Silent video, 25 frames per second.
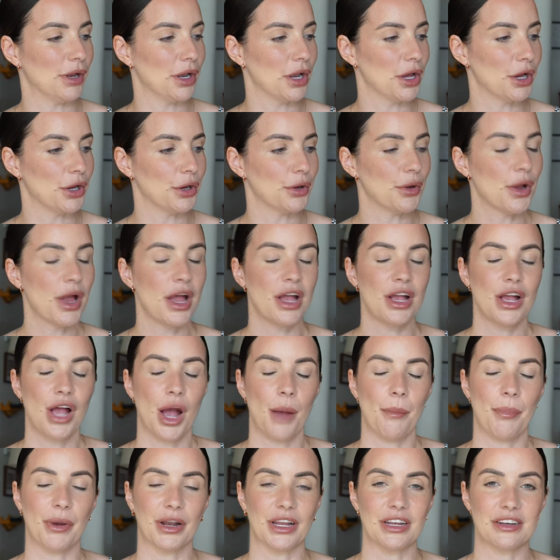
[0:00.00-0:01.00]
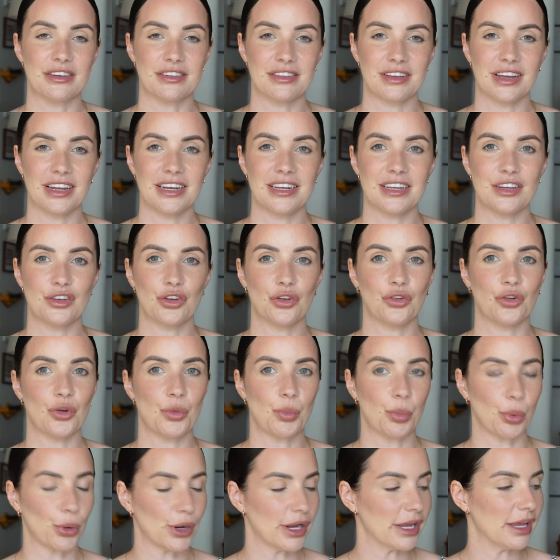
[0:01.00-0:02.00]
below. But I decided
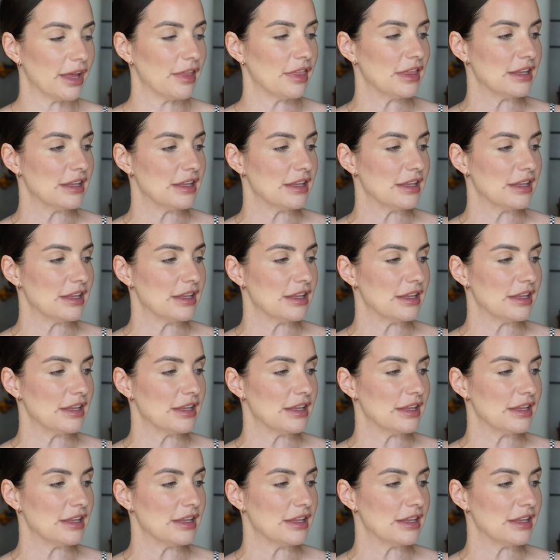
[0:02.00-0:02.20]
to bring